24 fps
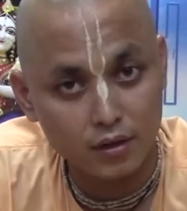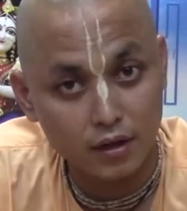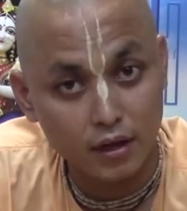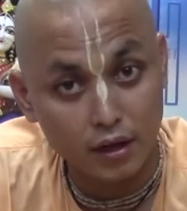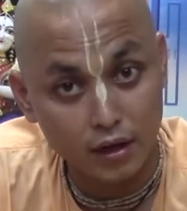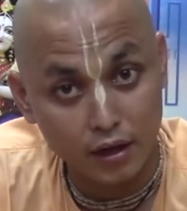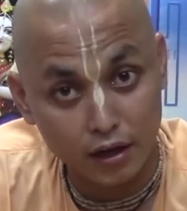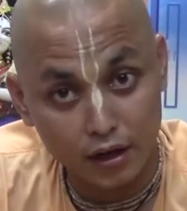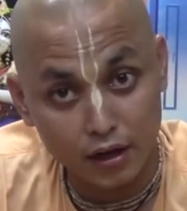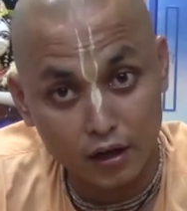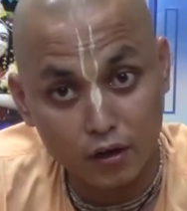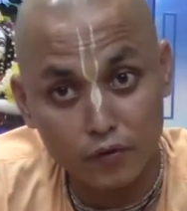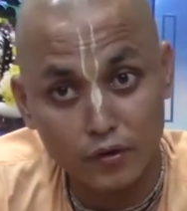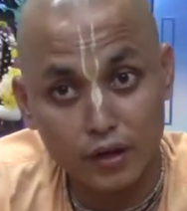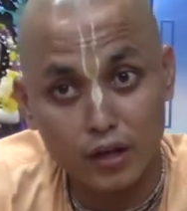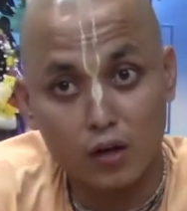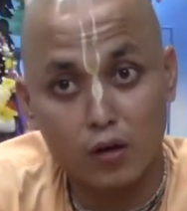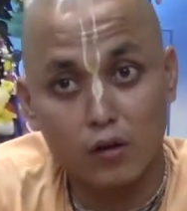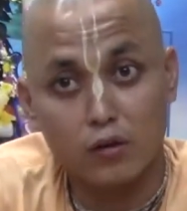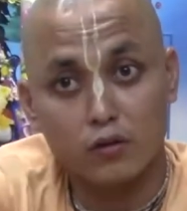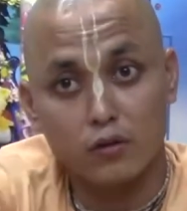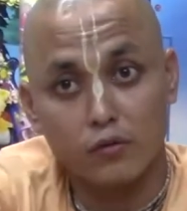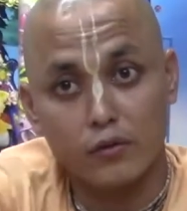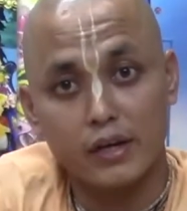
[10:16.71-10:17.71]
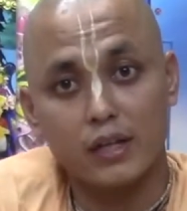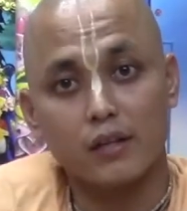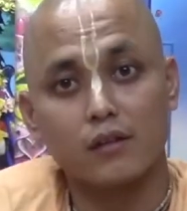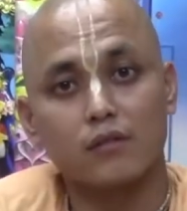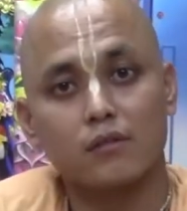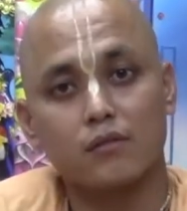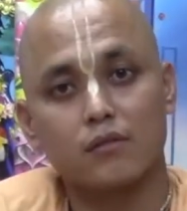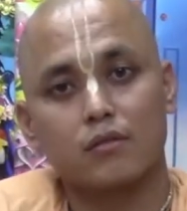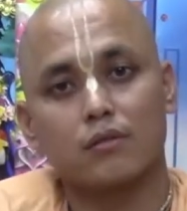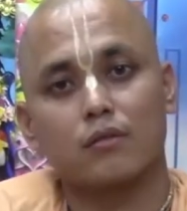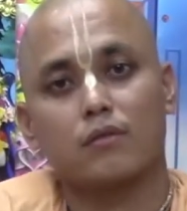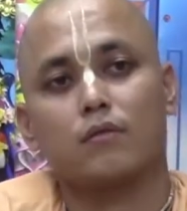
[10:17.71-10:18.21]
And again when all the
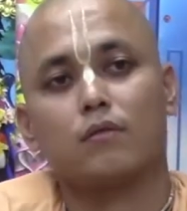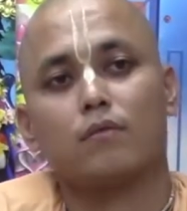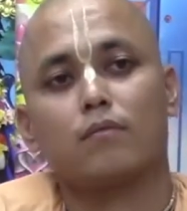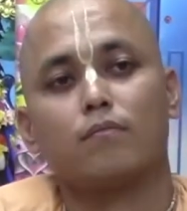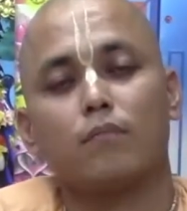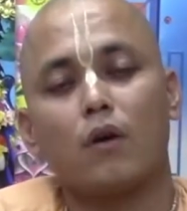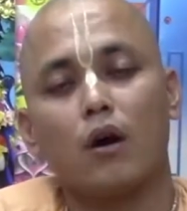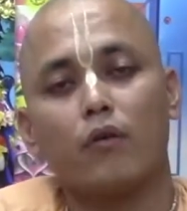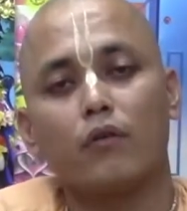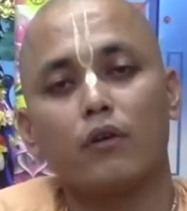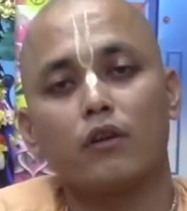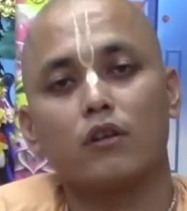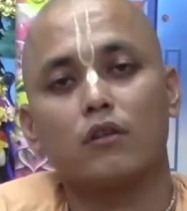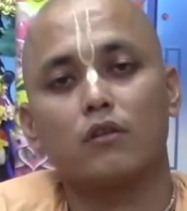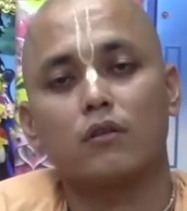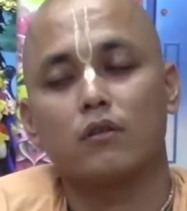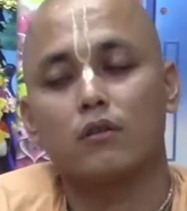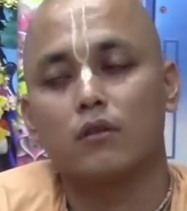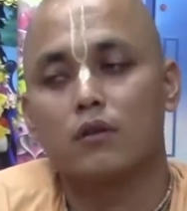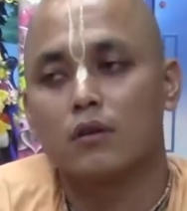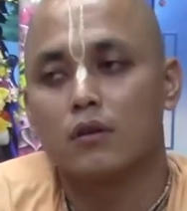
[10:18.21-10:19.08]
wealth, power,